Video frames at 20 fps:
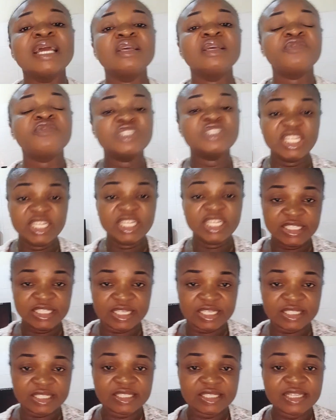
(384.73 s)
For
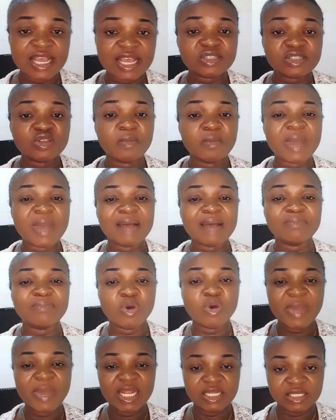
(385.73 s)
genetics, there are some
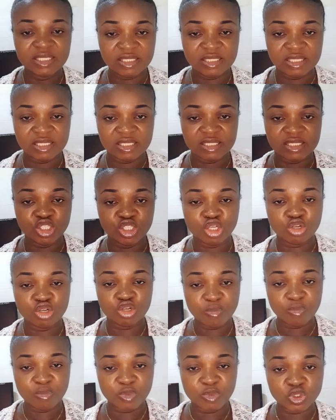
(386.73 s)
abnormalities in the
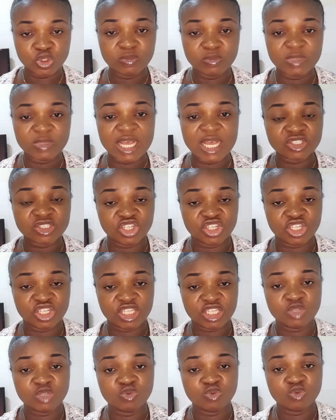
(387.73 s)
chromosome that are
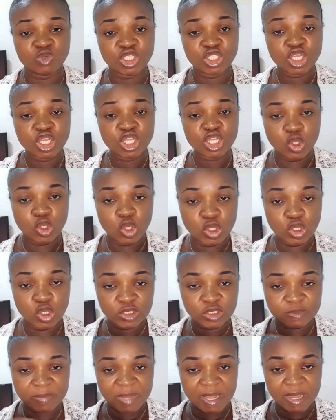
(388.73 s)
associated with low
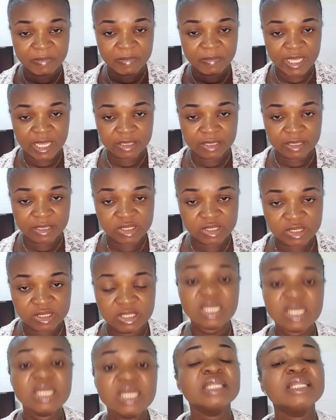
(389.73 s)
sperm count.
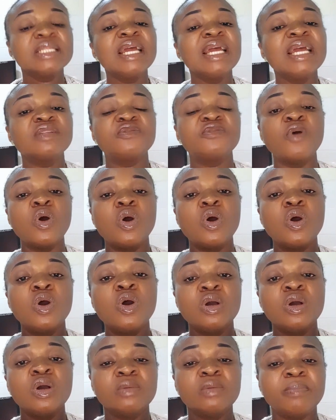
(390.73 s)
Now, for
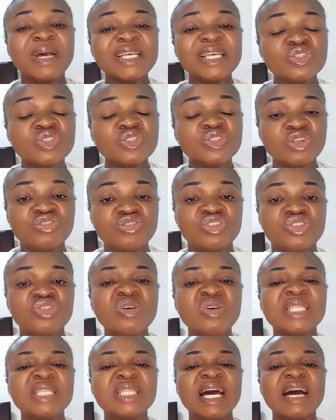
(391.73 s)
past surgeries, those
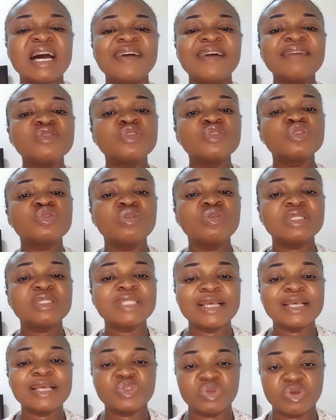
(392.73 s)
that have had
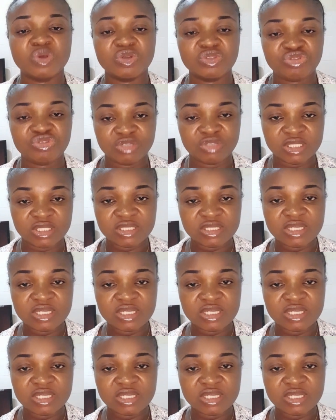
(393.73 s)
scrotal surgeries,